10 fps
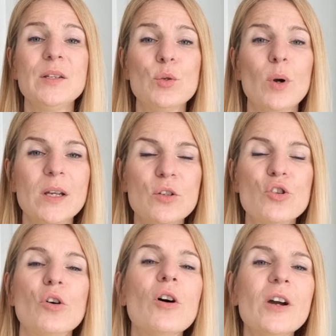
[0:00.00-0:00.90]
to
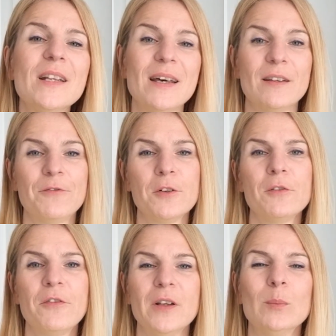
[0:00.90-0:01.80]
enjoy that
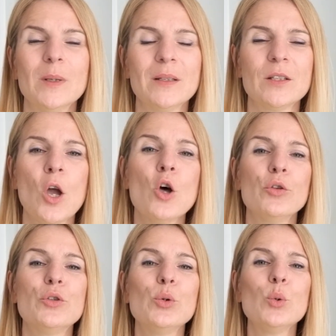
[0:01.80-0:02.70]
fulfillment,
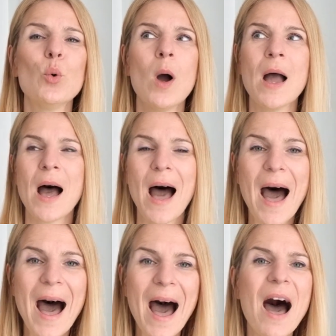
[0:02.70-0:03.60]
to
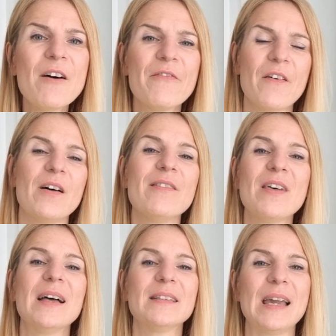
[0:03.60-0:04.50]
have
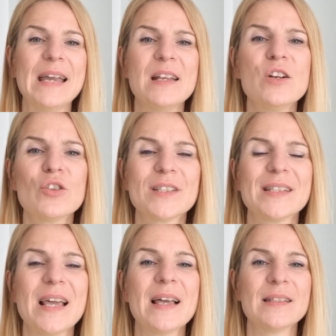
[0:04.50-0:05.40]
that inner
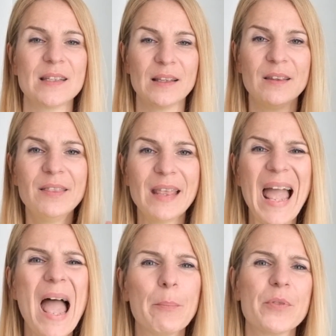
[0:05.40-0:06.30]
sense, that
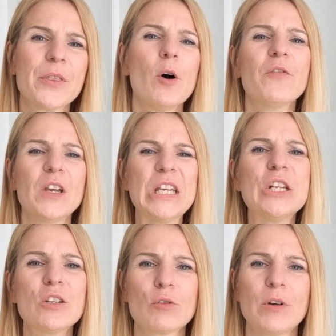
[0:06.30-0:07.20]
depth of
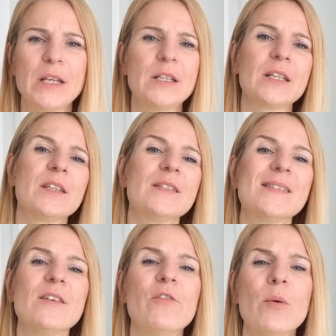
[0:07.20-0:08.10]
integrating these
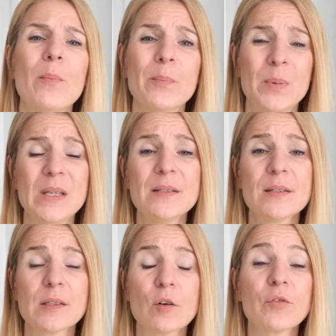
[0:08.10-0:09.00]
different
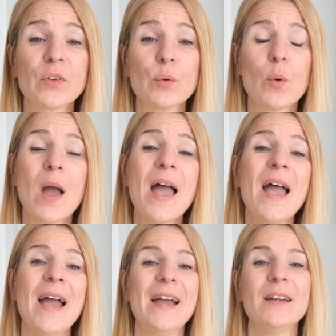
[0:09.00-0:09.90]
pieces of you
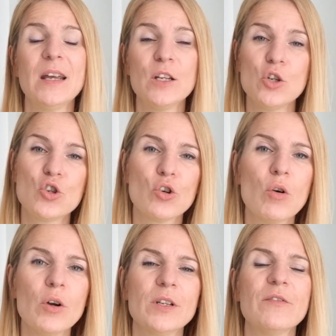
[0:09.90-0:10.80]
and
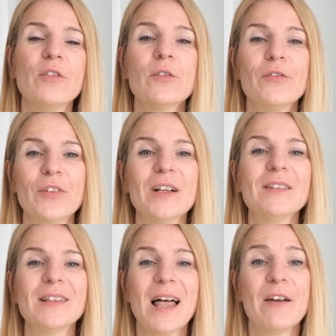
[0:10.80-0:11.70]
enjoy the
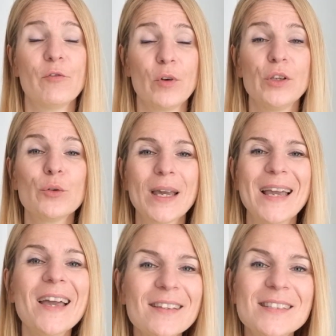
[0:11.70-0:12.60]
fulfilled life where you
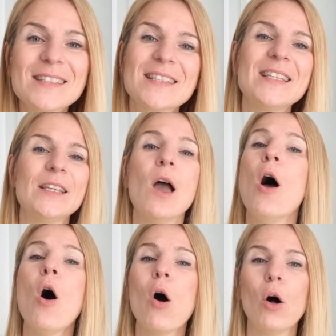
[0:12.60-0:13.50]
can see
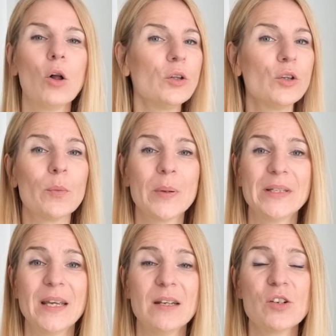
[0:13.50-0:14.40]
all your
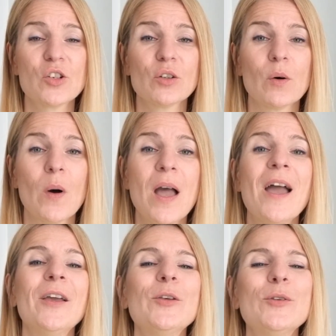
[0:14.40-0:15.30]
potential,
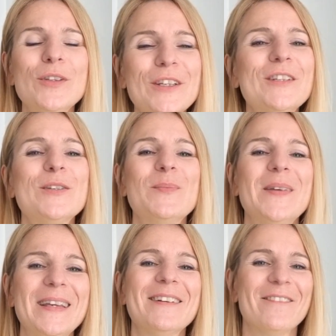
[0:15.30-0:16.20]
you need to
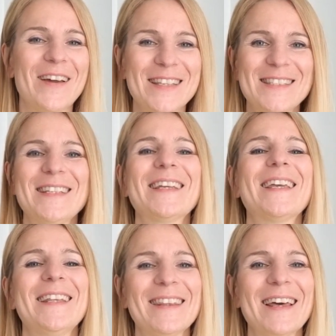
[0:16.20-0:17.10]
be investing
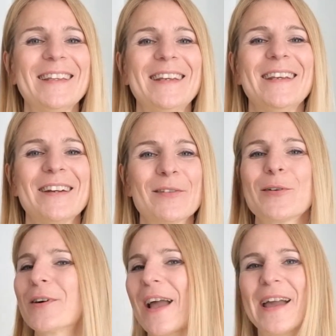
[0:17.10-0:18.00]
in that inner
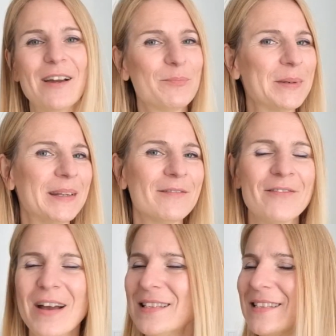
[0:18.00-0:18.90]
work. I have been
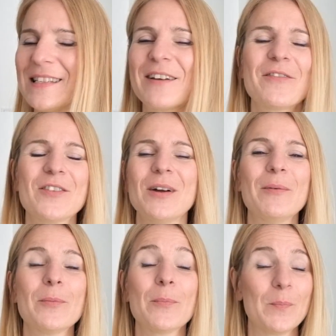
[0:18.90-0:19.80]
investing for
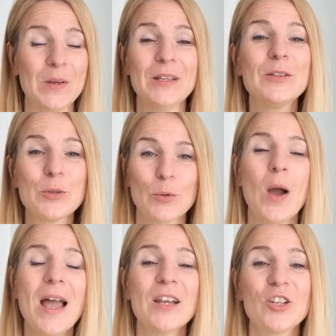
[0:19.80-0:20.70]
uh, into
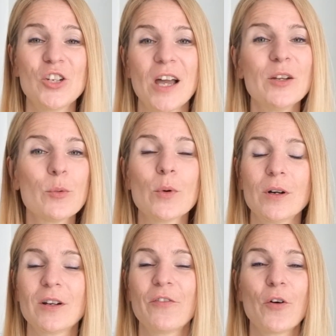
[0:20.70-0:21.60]
shadow
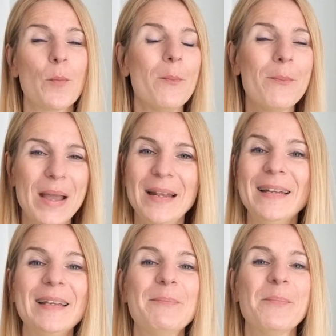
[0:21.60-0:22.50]
work for
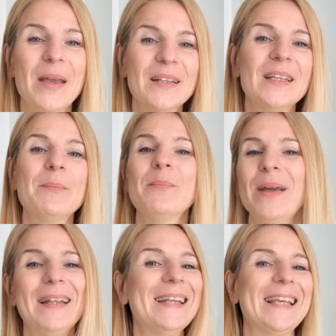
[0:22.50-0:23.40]
many, many,
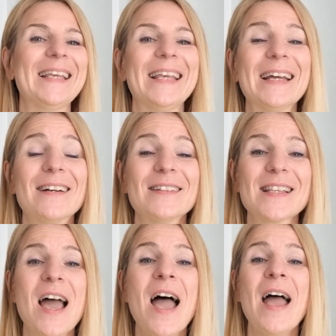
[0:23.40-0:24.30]
many years.
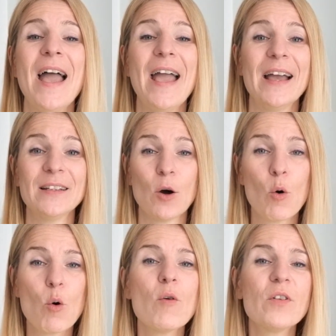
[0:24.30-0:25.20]
And
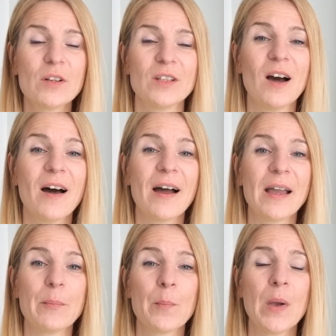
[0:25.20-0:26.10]
over
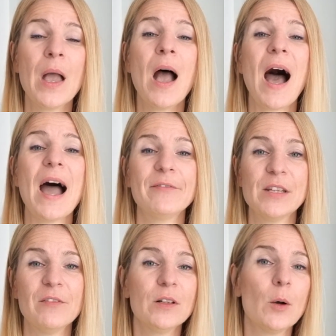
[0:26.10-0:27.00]
time, I've
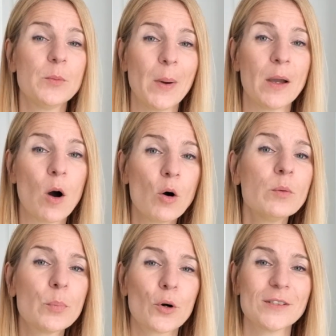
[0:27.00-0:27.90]
developed my
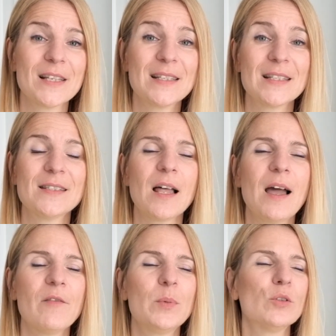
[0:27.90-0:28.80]
own processes that
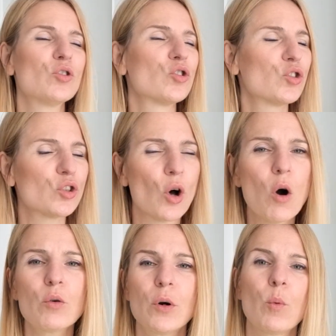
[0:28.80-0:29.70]
have been
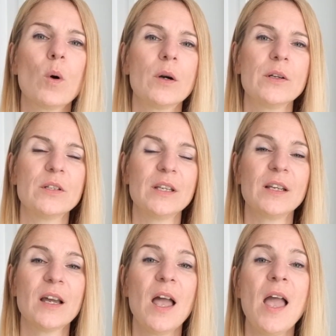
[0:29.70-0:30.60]
so
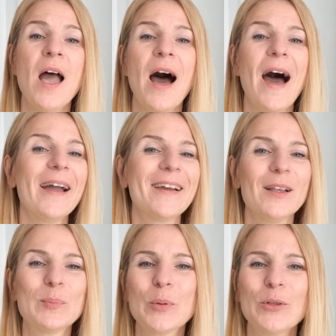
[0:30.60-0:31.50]
rewarding. I
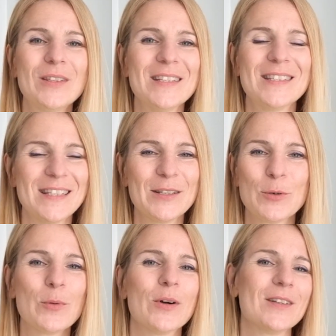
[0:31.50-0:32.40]
can't put this into
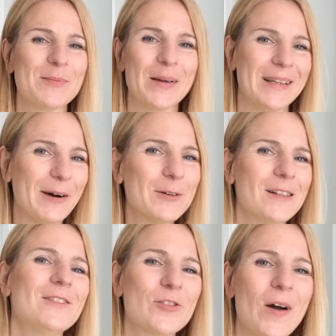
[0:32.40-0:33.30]
words, but I
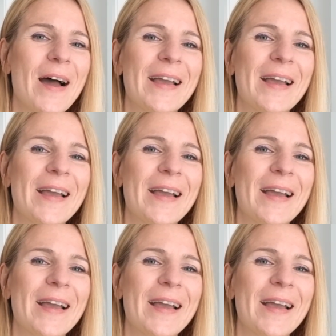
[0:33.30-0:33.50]
will try.